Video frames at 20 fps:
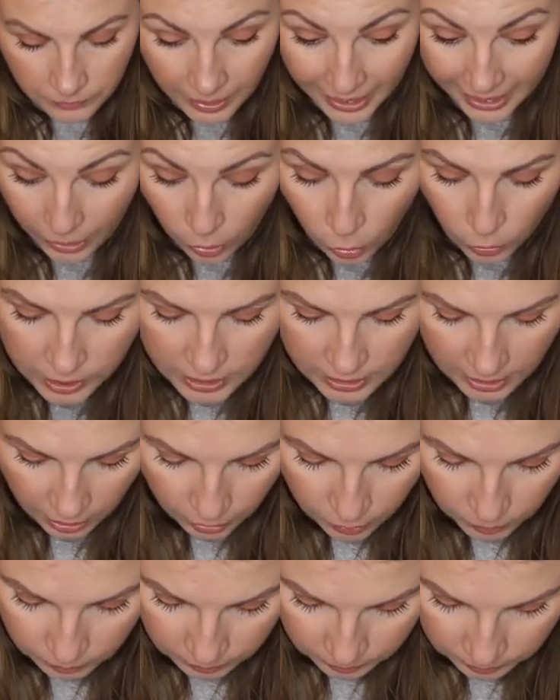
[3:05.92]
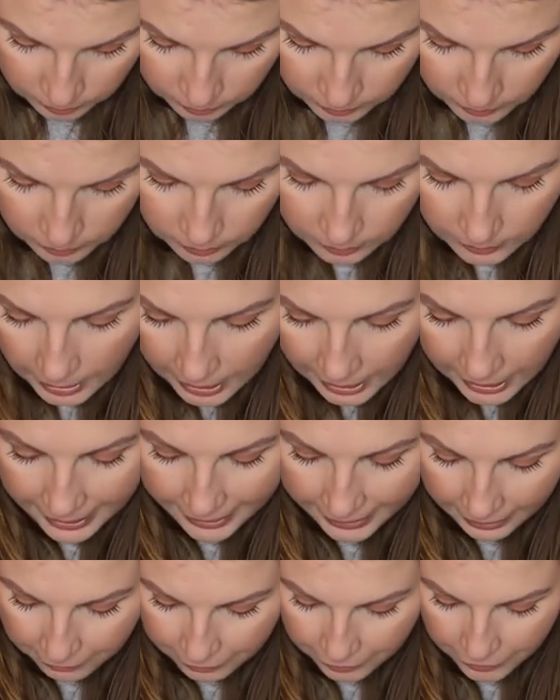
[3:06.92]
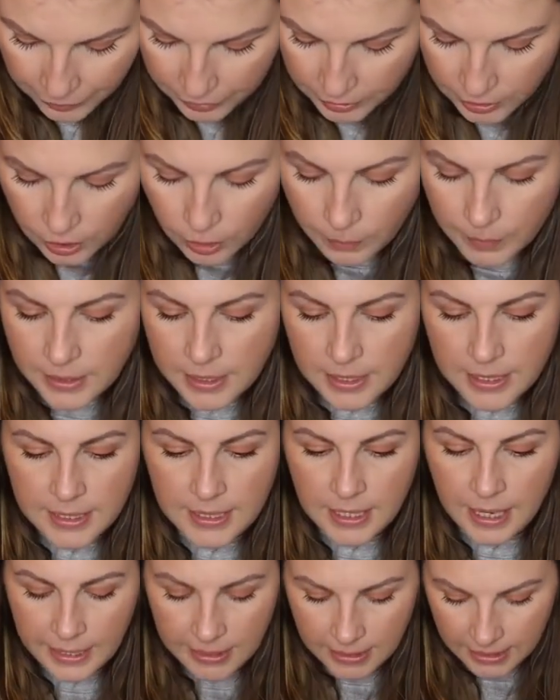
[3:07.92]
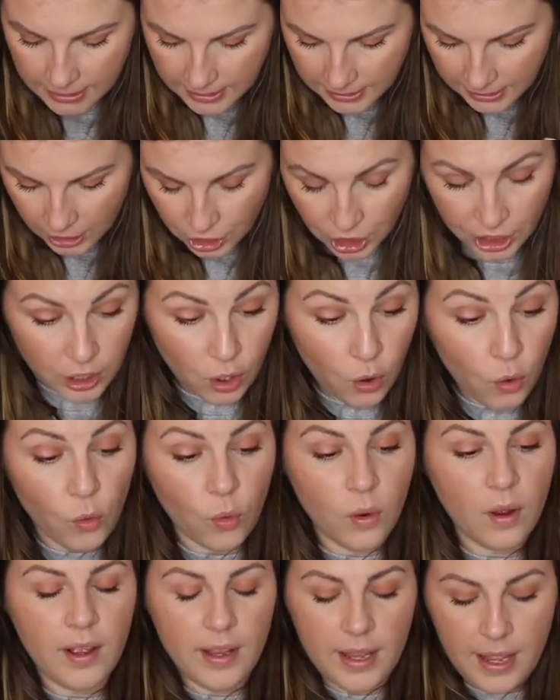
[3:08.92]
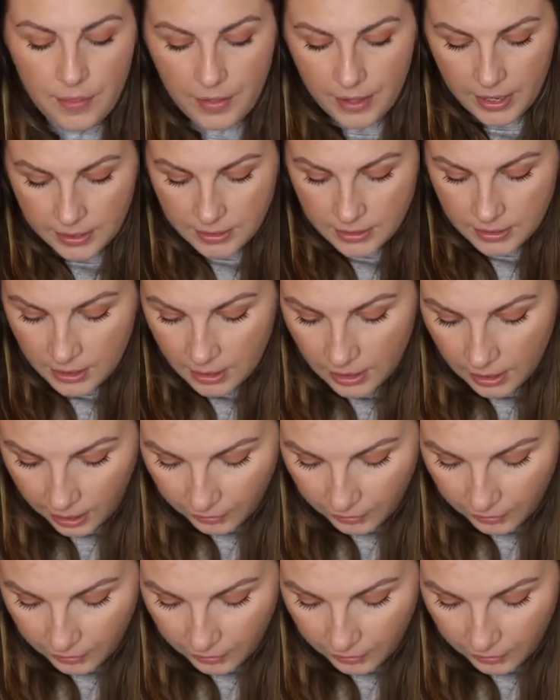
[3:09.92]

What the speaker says: I also have some cystitis sachets. Oh, get this.